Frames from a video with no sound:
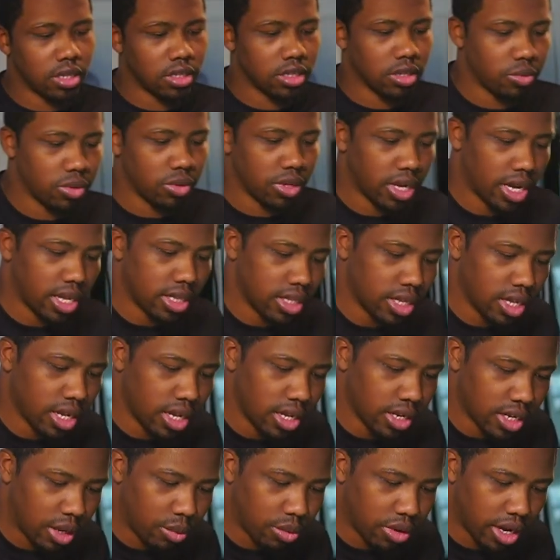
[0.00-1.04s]
We got that.
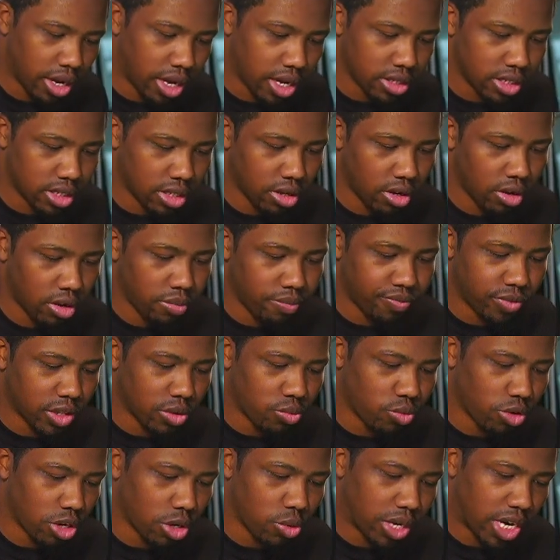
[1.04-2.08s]
Now we gotta start
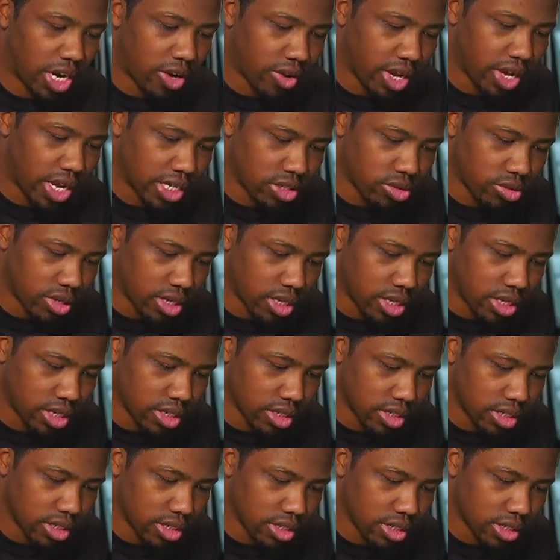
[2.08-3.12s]
working with our actual
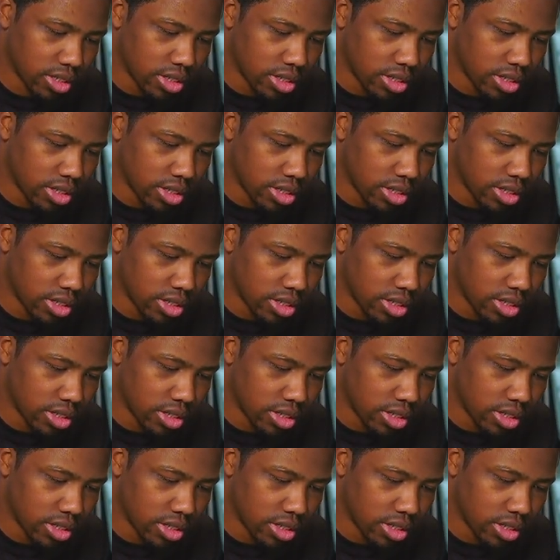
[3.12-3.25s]
letters.